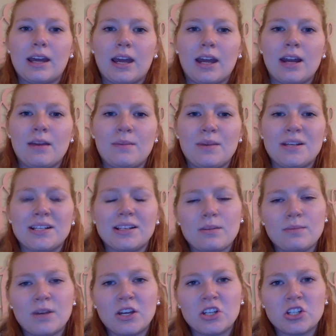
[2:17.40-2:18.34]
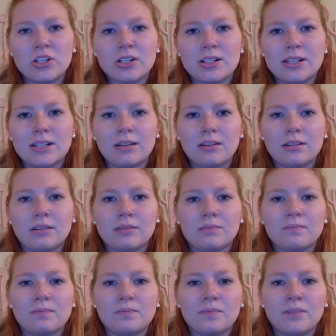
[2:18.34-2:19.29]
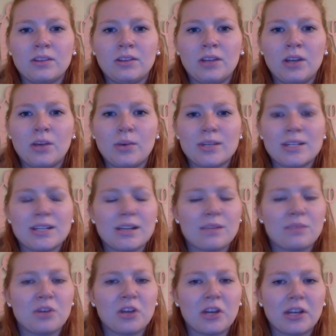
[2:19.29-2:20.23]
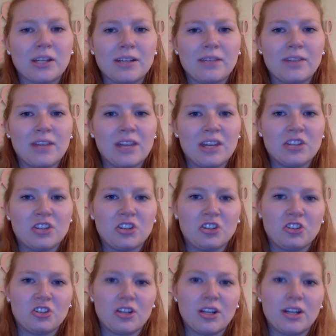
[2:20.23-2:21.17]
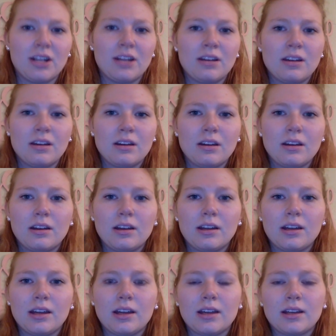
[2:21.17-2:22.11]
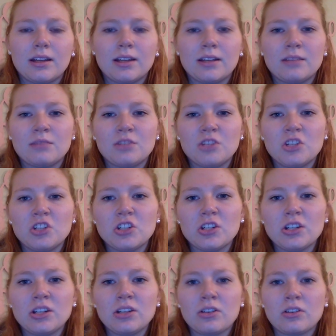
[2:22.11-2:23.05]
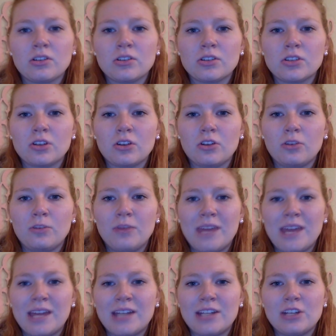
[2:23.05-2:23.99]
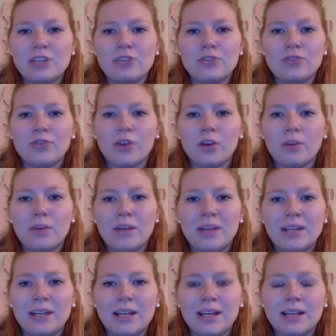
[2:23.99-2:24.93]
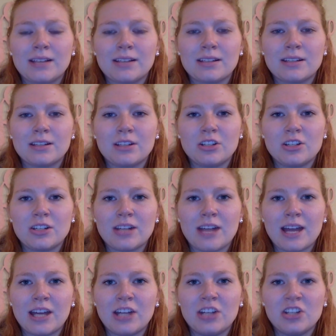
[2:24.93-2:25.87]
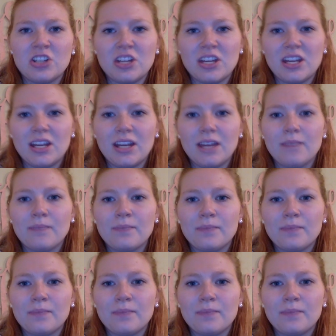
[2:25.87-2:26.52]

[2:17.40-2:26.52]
and it basically measures the linguistic productivity in children. Children also began to use verb endings such as ing,